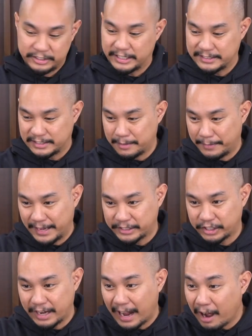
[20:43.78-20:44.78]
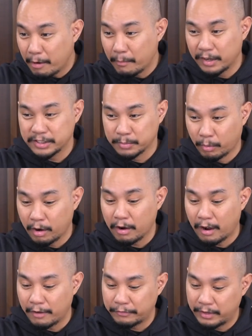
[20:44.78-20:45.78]
just imagine how much more
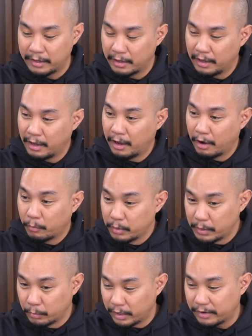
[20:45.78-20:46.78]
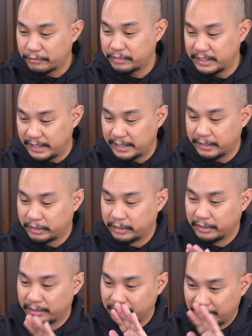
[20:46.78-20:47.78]
coffee we would have needed
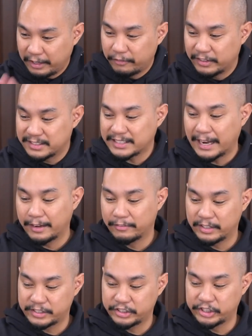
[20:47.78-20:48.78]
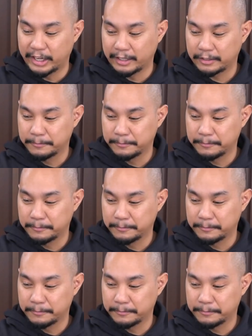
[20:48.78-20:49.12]
to leave inside of this jug.